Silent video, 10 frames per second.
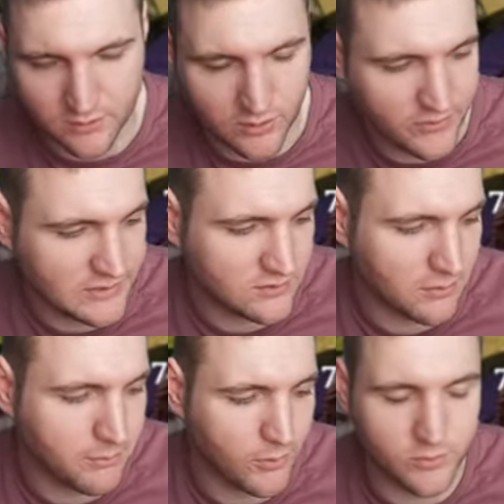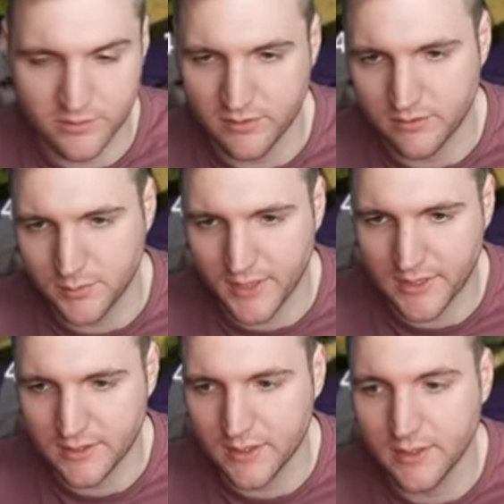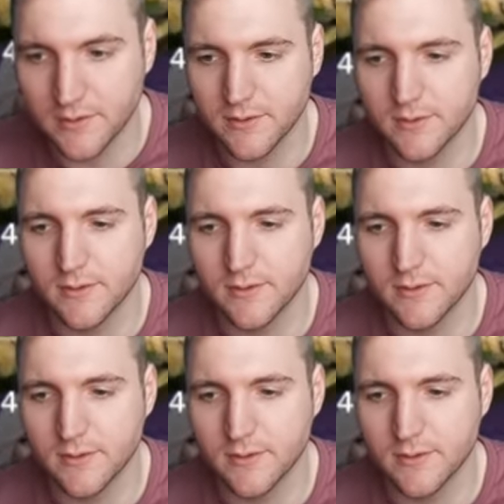so there is some bonuses to be had there.